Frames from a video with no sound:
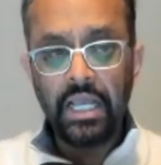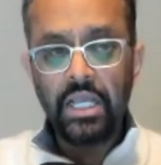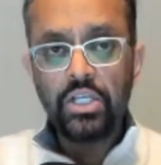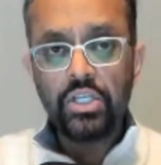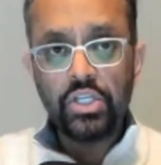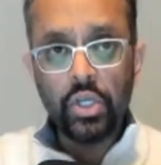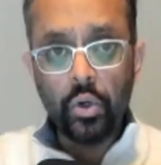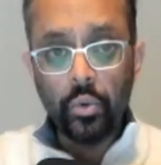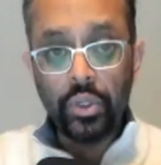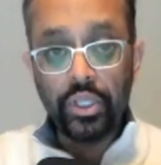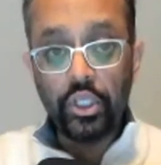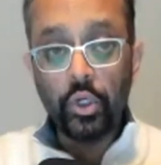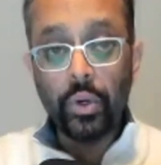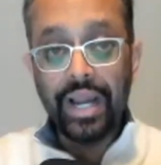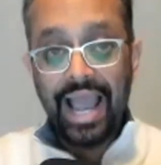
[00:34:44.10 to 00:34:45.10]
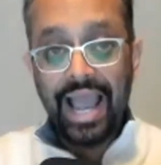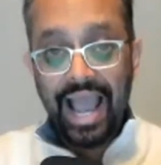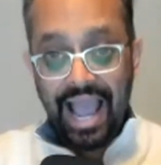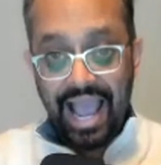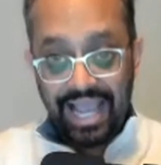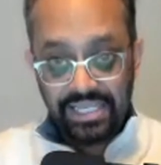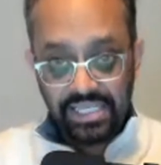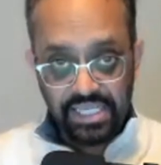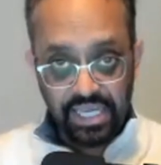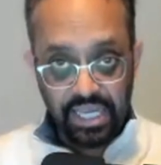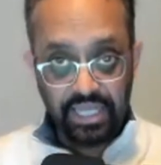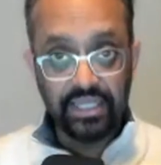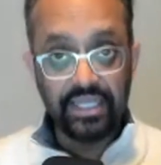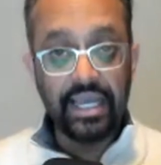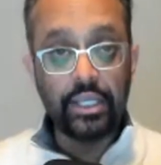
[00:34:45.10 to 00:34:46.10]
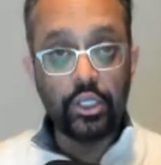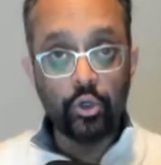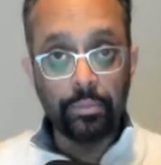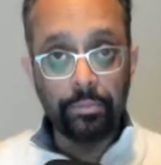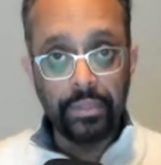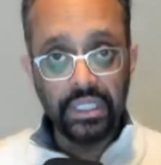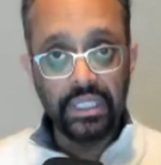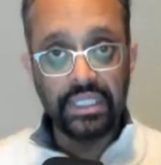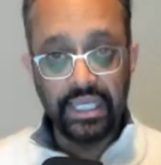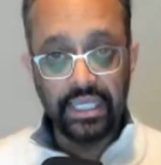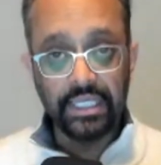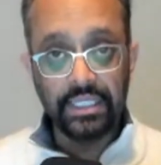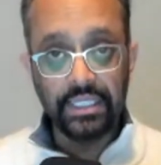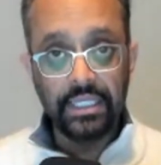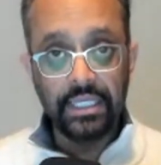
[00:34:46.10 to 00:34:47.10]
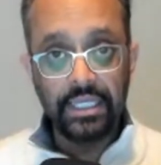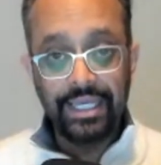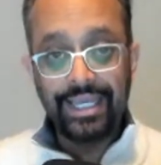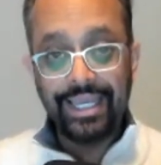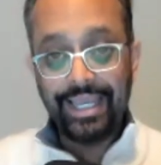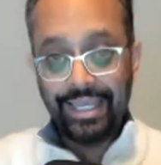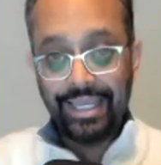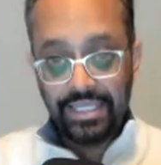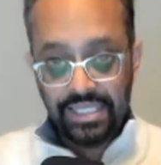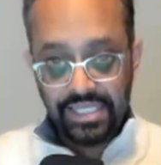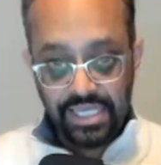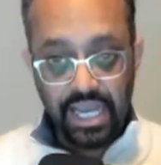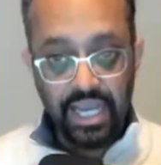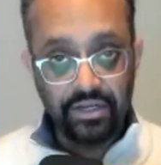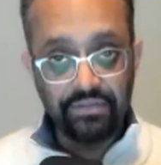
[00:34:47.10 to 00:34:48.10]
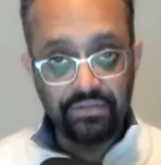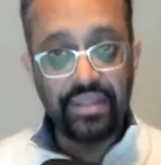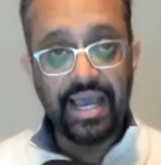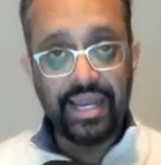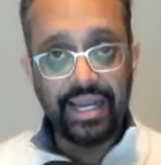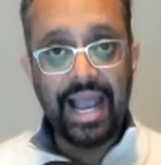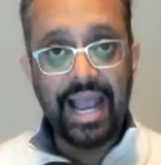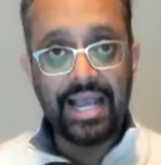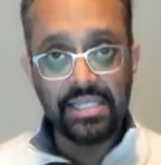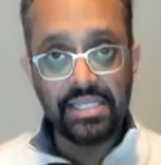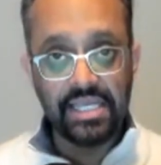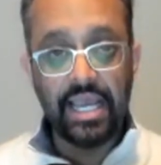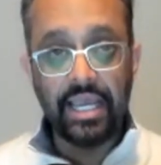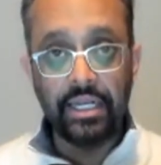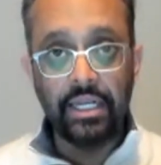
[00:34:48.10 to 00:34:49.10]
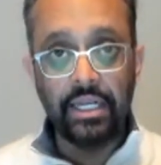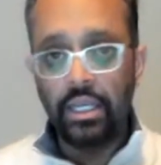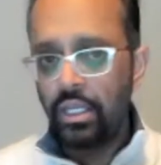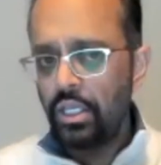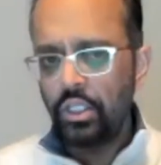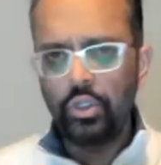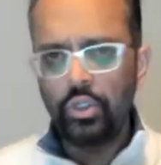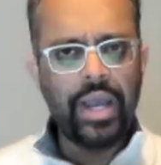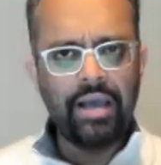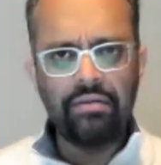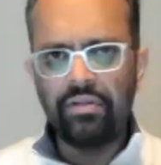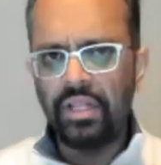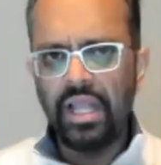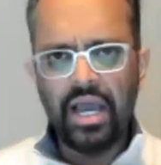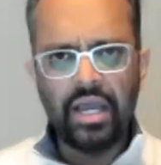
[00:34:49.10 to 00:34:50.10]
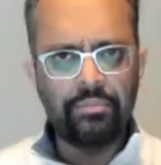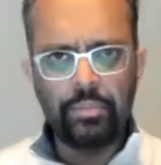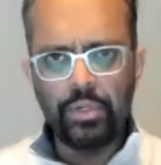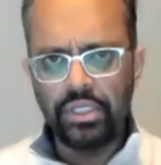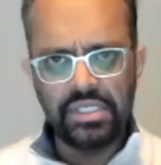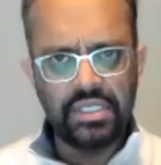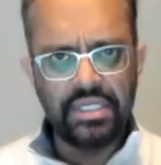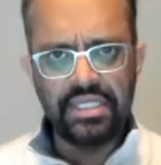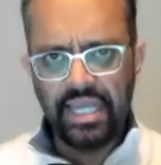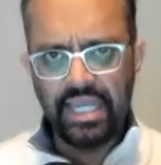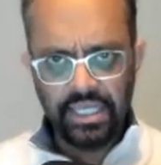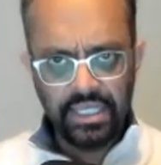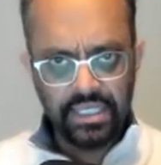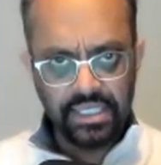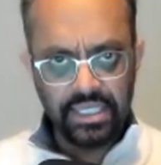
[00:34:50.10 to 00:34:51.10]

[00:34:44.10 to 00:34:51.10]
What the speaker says: So your asset that you're building, inside of that asset, you have a lot of puts and takes.